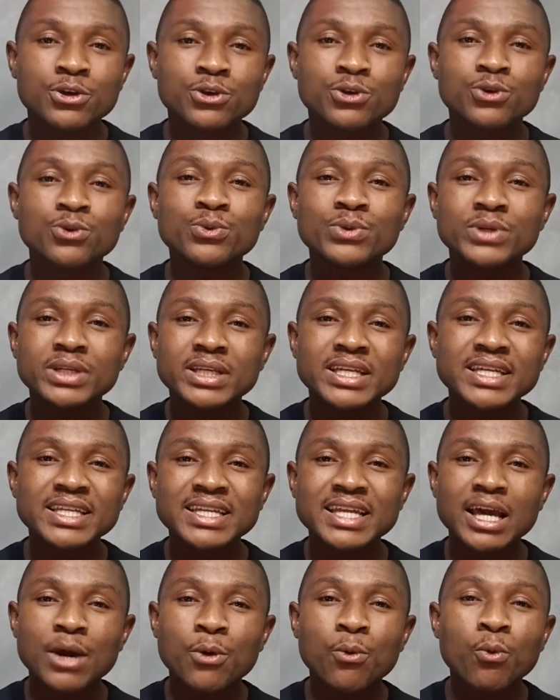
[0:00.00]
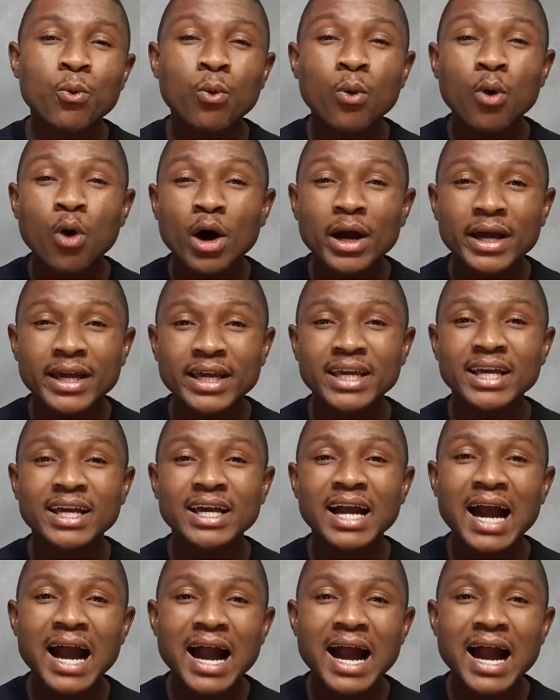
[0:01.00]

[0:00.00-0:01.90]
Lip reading: you need a working,